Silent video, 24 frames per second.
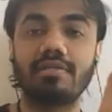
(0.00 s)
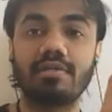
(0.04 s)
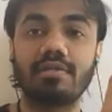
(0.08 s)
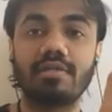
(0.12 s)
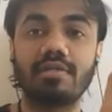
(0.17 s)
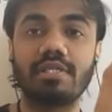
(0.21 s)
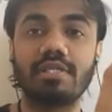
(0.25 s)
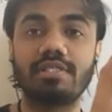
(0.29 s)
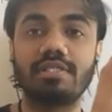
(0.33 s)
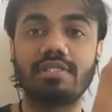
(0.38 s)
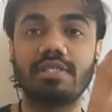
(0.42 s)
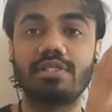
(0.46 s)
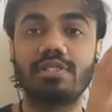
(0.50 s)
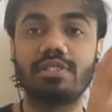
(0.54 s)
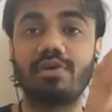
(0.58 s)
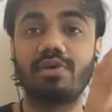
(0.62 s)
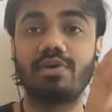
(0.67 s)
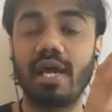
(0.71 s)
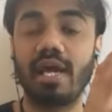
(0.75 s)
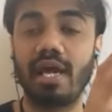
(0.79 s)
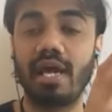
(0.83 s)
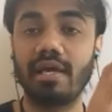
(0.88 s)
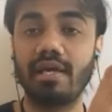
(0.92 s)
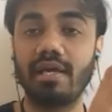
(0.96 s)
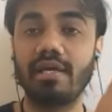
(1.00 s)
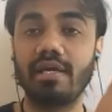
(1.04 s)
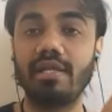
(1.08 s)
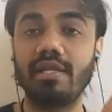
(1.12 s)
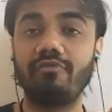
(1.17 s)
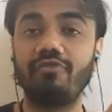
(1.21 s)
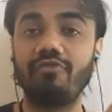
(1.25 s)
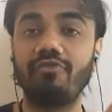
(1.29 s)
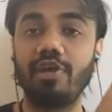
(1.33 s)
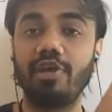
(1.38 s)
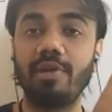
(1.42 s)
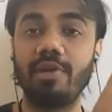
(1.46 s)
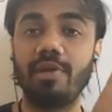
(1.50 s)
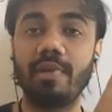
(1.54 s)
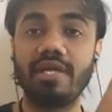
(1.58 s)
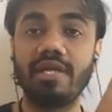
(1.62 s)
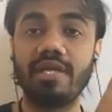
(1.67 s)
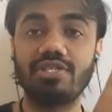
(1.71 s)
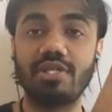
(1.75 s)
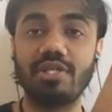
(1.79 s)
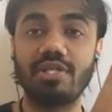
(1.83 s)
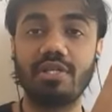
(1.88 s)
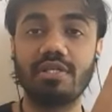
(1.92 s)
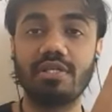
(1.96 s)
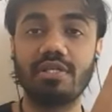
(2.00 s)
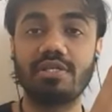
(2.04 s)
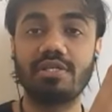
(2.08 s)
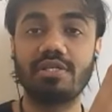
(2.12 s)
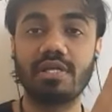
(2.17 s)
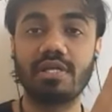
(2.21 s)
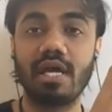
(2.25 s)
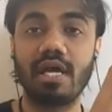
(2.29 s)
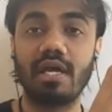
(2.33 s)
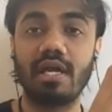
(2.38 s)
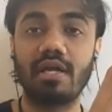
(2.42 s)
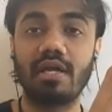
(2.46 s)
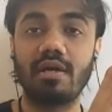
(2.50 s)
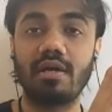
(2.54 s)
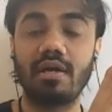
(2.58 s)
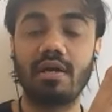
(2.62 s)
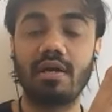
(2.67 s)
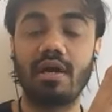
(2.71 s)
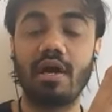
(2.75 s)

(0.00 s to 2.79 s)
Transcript: So this is your ankle. If you imagine this is at